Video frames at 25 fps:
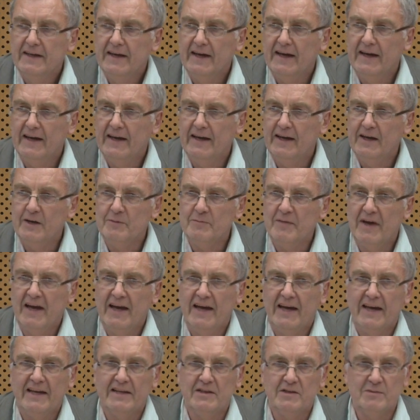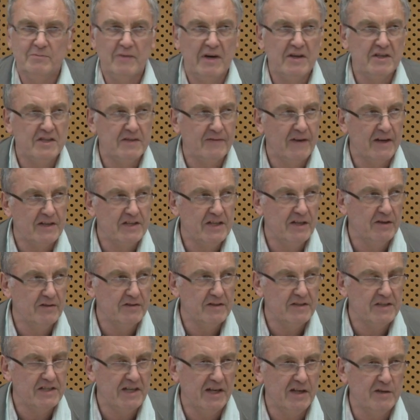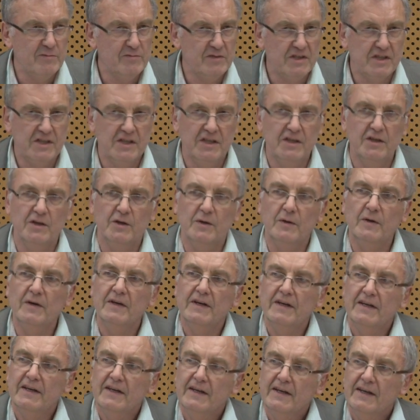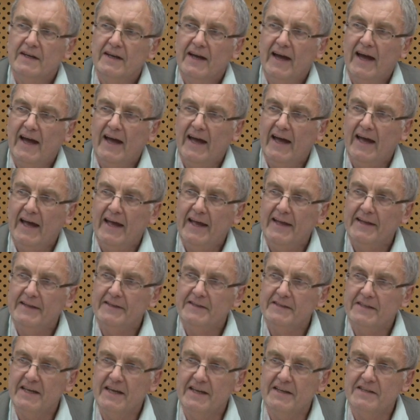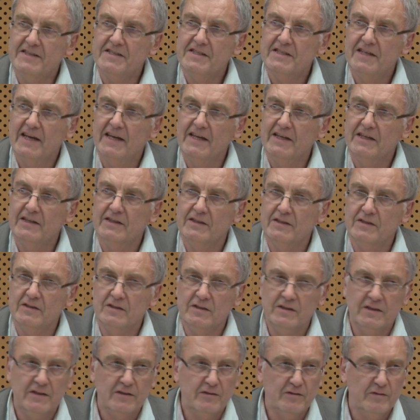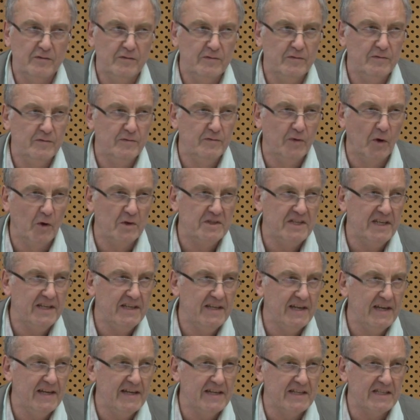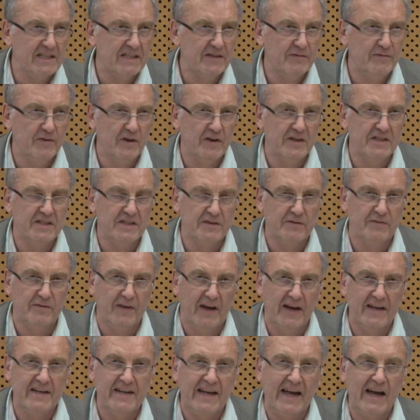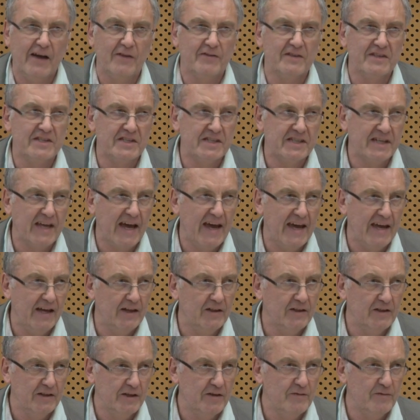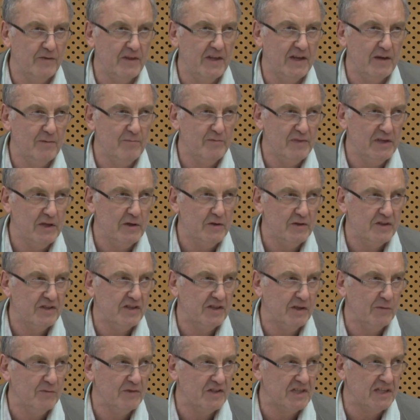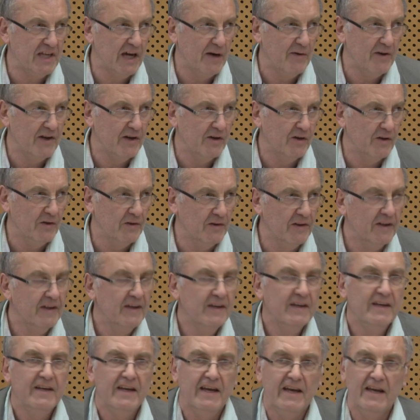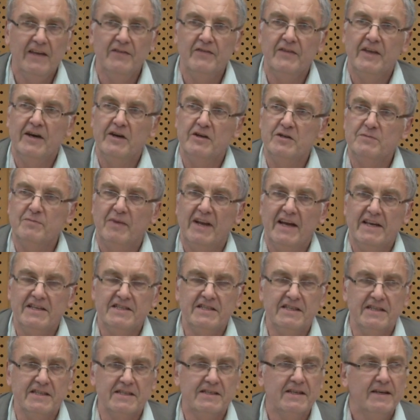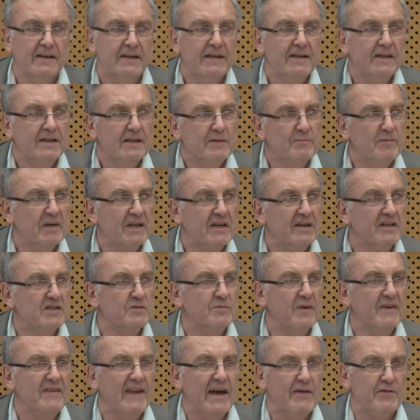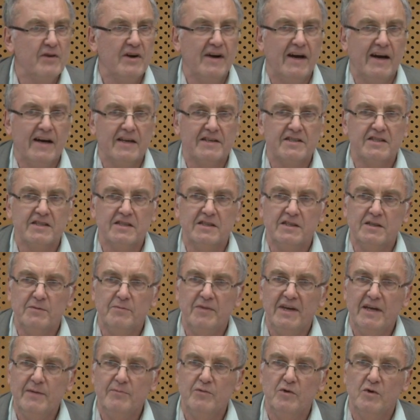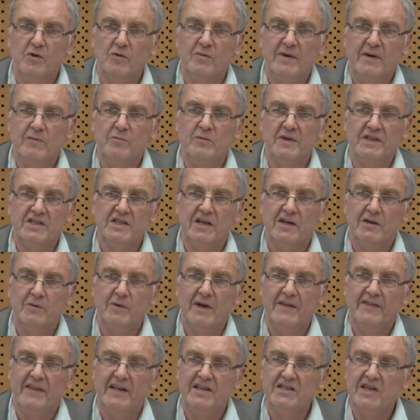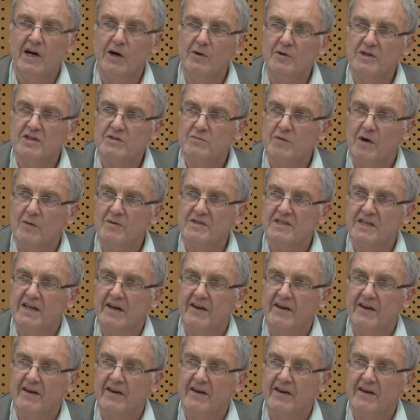and most of our children's homes too. And it has taken 40 years for us to find out the scale of the abuse that was going on in those places, because we never asked, and the people, when they told us what was